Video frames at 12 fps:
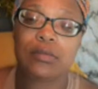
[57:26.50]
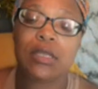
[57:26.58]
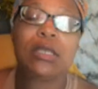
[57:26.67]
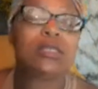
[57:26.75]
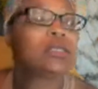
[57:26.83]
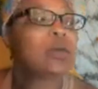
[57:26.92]

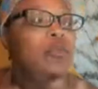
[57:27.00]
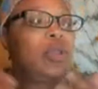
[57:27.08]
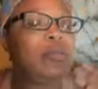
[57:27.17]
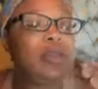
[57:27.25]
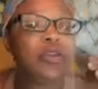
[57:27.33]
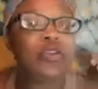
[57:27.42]
Some
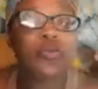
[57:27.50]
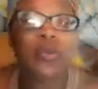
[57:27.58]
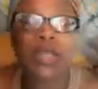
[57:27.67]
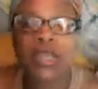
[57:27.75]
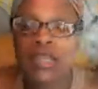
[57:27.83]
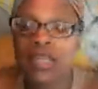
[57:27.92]
women are doing
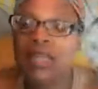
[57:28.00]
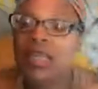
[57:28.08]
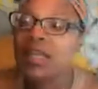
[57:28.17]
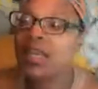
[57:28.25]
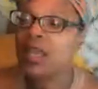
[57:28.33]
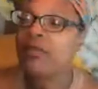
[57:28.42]
any
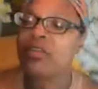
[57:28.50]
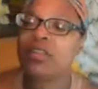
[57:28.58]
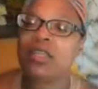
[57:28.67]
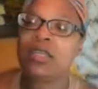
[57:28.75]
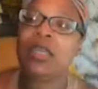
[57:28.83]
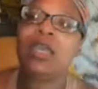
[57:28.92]
and
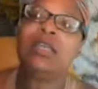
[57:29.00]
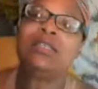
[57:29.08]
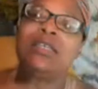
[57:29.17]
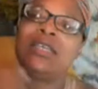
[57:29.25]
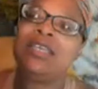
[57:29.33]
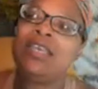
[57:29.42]
everything to
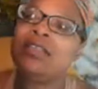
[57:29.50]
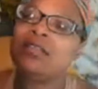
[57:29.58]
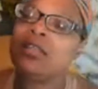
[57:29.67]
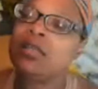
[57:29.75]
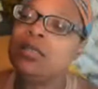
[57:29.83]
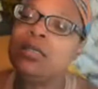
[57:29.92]
get the
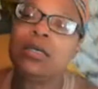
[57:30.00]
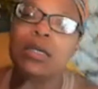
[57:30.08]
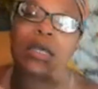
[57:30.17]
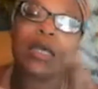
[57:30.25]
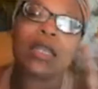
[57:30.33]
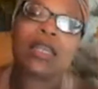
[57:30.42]
look
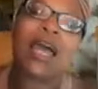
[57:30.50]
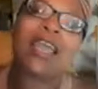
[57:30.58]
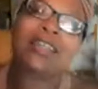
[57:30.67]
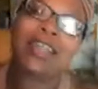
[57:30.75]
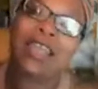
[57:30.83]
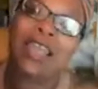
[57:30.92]
like
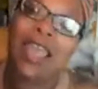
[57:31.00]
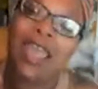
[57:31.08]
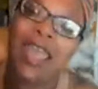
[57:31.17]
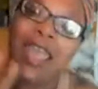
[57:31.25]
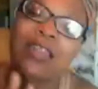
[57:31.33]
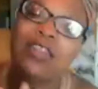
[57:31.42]
they
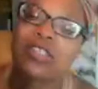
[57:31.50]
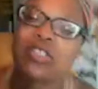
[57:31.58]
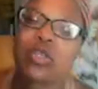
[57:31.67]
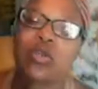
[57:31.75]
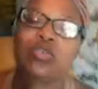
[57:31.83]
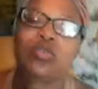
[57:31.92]
had the
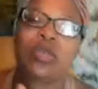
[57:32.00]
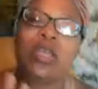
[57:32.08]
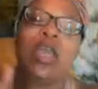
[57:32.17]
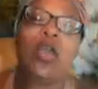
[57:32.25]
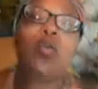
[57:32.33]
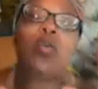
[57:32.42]
surgery
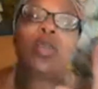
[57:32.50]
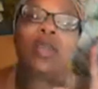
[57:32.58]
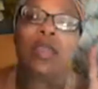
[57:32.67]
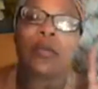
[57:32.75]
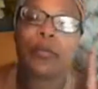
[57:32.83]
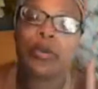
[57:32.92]
when they are
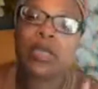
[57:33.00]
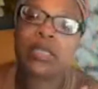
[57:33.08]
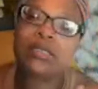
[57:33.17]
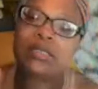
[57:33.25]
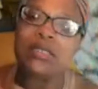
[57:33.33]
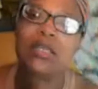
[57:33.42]
putting
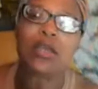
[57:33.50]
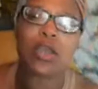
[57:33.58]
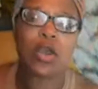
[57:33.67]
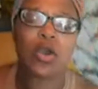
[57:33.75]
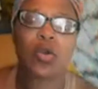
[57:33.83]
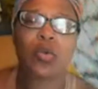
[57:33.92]

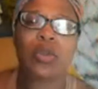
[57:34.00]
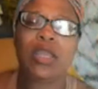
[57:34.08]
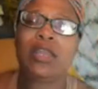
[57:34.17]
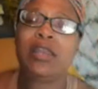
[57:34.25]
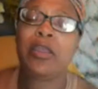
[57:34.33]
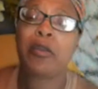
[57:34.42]
silicone in
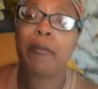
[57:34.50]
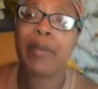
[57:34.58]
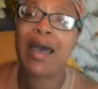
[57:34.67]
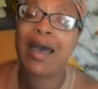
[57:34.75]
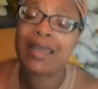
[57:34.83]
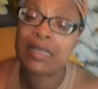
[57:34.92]
their
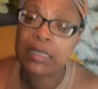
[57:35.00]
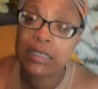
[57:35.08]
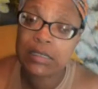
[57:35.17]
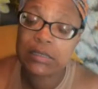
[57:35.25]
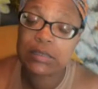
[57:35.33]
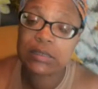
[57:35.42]

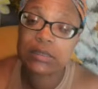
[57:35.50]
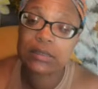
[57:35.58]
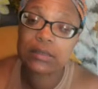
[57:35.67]
bodies